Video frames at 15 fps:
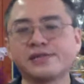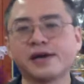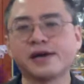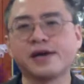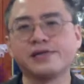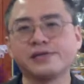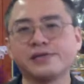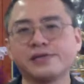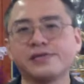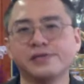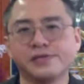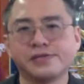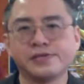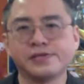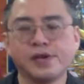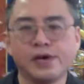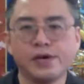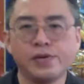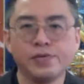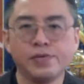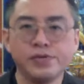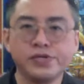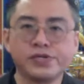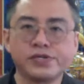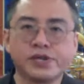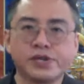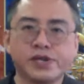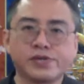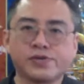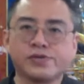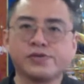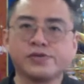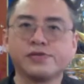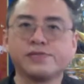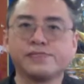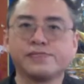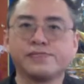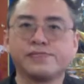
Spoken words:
ideas, which is actually